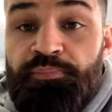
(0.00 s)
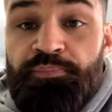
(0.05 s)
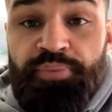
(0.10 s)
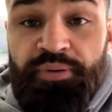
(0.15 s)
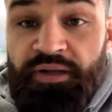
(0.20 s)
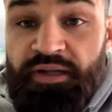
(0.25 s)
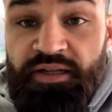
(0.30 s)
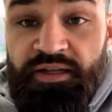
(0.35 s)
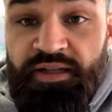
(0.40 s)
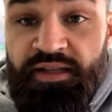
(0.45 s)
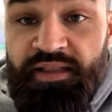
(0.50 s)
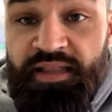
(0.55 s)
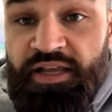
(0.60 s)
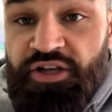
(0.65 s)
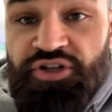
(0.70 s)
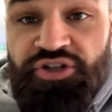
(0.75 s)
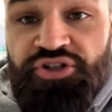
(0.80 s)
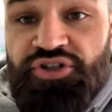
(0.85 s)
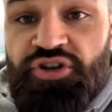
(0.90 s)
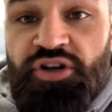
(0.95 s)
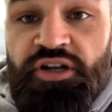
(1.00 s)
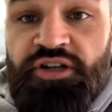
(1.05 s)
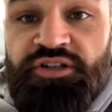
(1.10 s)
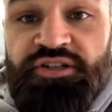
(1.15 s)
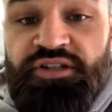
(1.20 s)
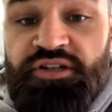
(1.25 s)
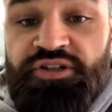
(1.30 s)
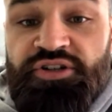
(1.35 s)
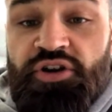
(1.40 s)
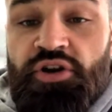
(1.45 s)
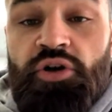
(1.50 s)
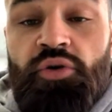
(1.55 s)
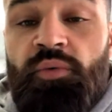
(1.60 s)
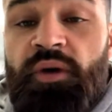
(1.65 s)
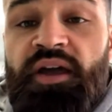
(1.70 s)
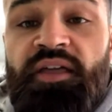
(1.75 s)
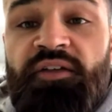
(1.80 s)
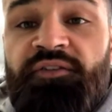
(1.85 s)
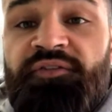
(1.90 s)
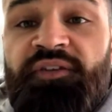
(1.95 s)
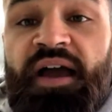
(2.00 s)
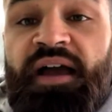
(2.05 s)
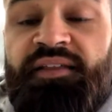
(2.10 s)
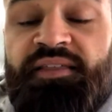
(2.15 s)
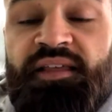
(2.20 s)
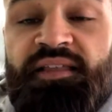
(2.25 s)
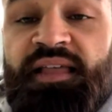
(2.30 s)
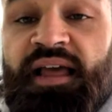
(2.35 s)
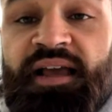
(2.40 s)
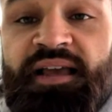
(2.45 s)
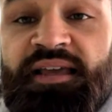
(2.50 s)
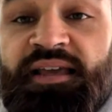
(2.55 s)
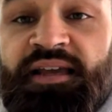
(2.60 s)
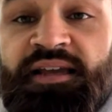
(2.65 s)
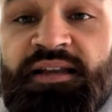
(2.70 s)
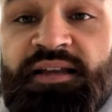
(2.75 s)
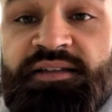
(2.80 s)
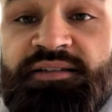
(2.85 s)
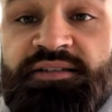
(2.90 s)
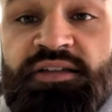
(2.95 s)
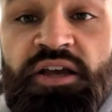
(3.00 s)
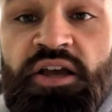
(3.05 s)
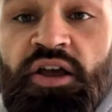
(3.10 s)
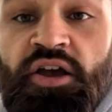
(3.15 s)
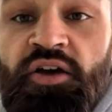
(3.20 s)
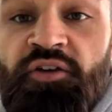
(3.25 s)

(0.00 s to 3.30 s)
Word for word: But they shouldn't deter away the fact that that kid is